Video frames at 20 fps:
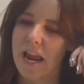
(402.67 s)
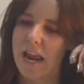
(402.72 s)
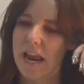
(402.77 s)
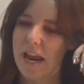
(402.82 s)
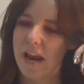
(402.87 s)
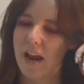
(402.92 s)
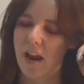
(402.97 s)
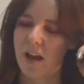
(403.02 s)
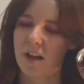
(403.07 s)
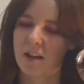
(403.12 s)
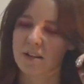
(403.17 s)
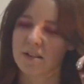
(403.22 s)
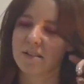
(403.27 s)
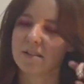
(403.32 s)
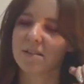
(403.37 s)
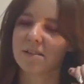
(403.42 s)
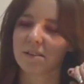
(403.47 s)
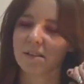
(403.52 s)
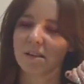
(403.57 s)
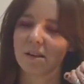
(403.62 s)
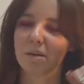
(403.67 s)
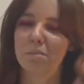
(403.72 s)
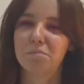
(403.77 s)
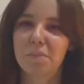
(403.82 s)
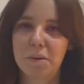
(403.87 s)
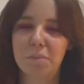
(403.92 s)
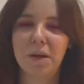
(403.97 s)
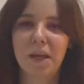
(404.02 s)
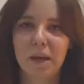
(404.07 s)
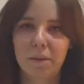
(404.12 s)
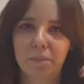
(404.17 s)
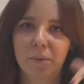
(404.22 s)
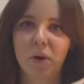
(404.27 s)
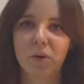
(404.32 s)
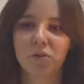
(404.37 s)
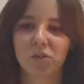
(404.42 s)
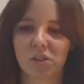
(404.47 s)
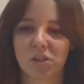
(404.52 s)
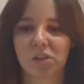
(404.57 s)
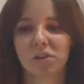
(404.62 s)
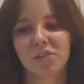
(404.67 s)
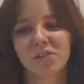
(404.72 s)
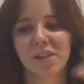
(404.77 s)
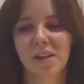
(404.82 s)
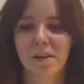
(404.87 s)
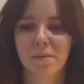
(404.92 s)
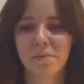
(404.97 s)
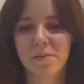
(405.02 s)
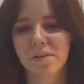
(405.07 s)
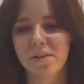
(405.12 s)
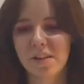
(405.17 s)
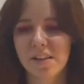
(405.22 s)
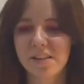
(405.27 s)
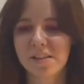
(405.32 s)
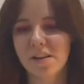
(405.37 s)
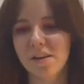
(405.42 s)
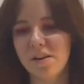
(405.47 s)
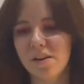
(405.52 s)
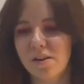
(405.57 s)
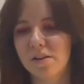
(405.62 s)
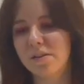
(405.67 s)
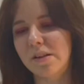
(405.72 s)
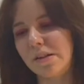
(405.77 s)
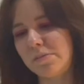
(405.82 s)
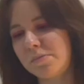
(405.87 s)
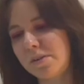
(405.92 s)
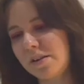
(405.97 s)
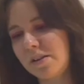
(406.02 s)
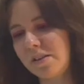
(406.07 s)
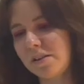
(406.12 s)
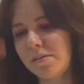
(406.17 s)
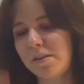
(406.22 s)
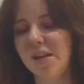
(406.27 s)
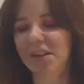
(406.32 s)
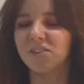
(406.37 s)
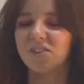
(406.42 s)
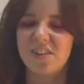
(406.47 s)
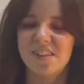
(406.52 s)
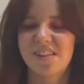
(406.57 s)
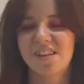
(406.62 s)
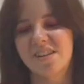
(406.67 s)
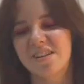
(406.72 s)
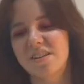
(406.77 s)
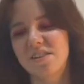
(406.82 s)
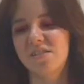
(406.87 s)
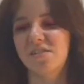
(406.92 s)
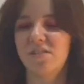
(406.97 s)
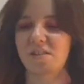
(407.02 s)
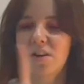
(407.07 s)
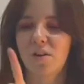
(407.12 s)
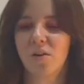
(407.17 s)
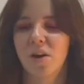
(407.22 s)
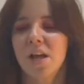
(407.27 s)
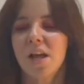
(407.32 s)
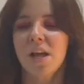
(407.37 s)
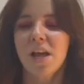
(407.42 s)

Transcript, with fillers: and uh, Mimi approaches her like well let's go under the and she's like no